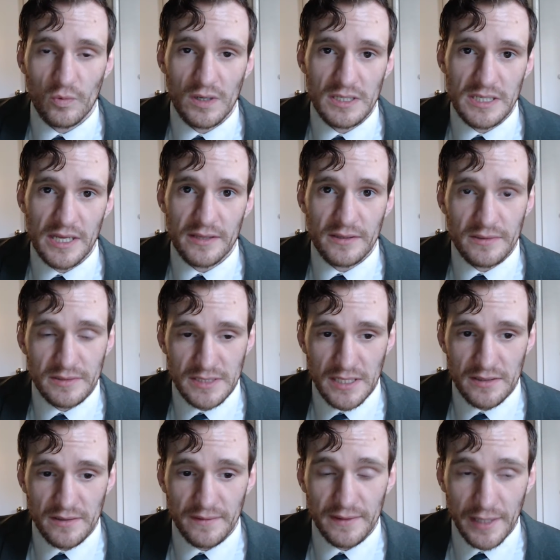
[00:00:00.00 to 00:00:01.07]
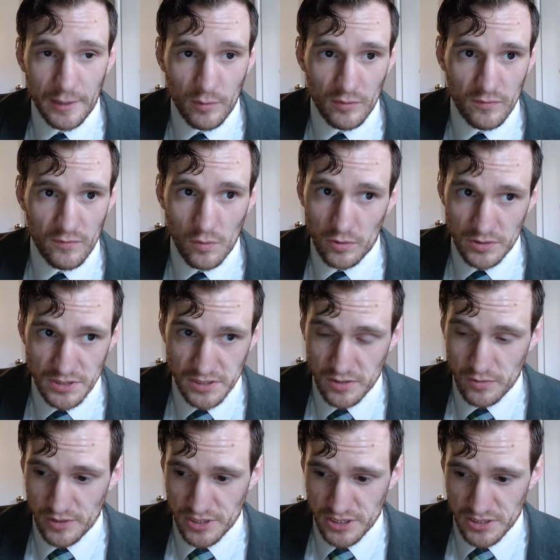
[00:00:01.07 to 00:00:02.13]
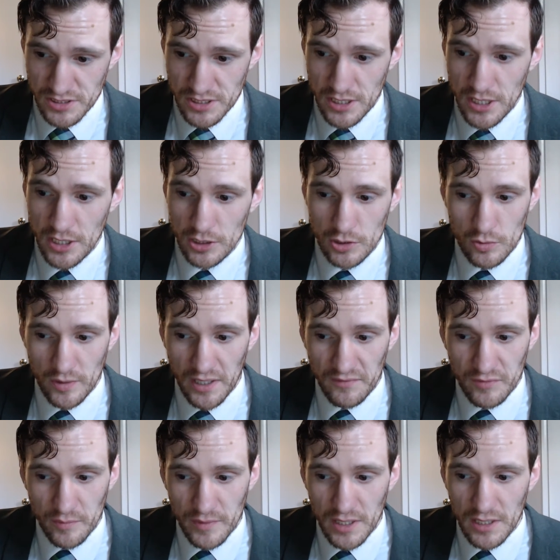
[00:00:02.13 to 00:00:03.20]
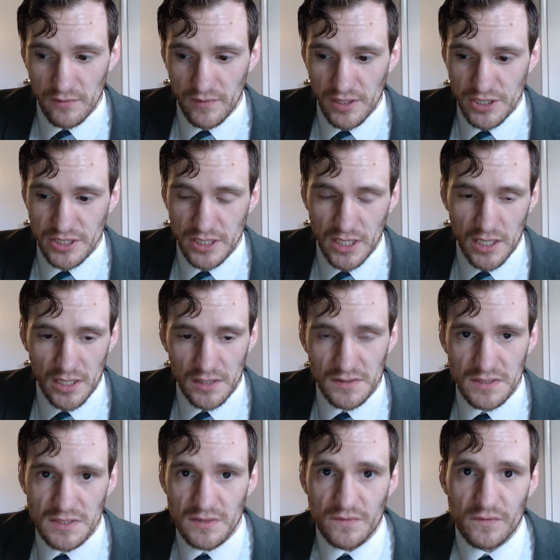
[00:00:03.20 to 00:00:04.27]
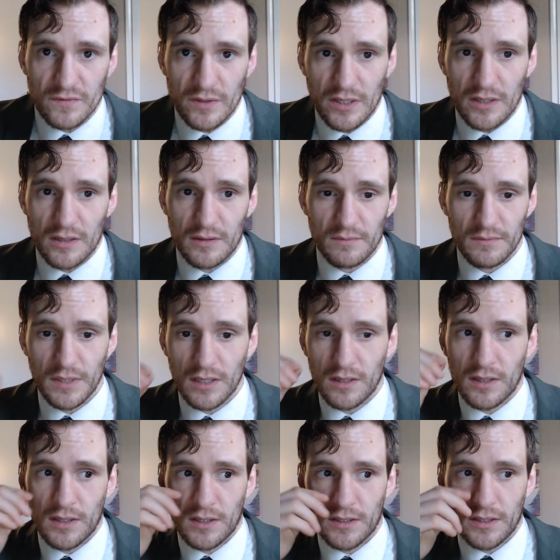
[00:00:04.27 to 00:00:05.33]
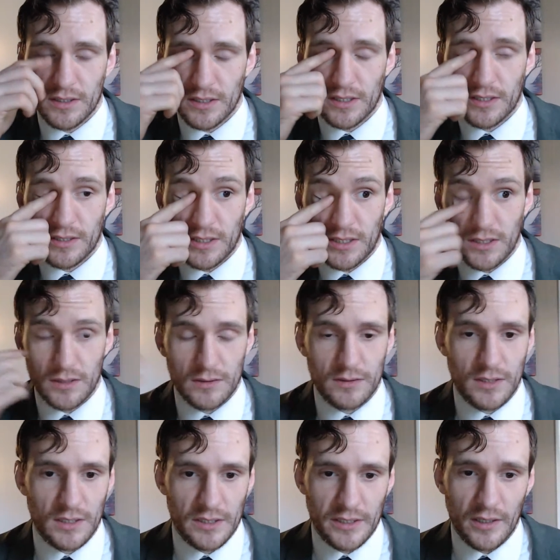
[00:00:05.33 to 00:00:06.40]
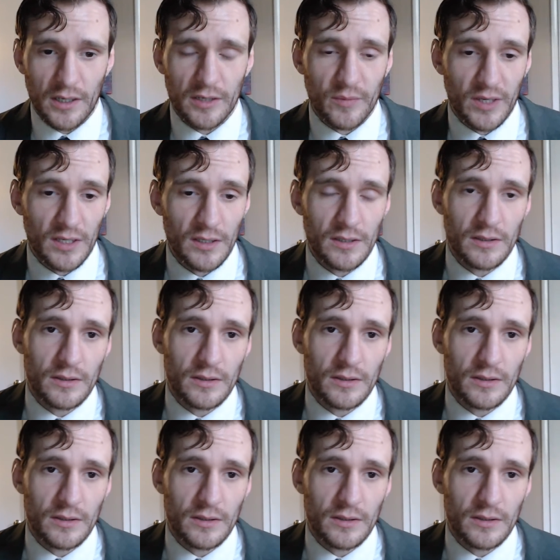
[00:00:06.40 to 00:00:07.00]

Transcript: 1/10 of the labor force, which is great from innovation gains from the economy.